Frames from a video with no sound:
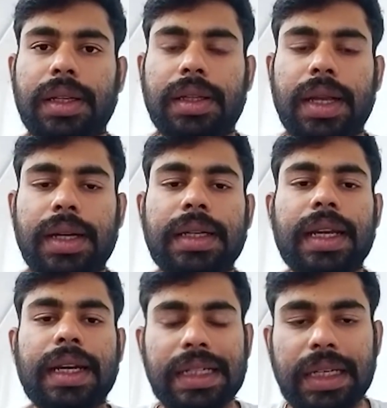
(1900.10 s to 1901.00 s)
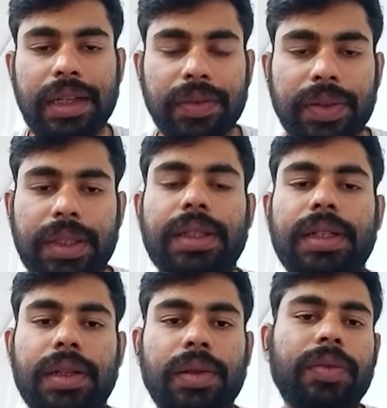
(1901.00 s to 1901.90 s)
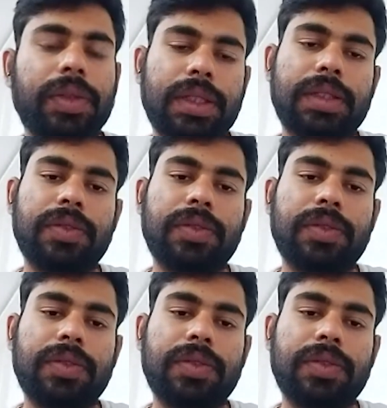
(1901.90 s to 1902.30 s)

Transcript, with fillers: that it can deliver, you know, which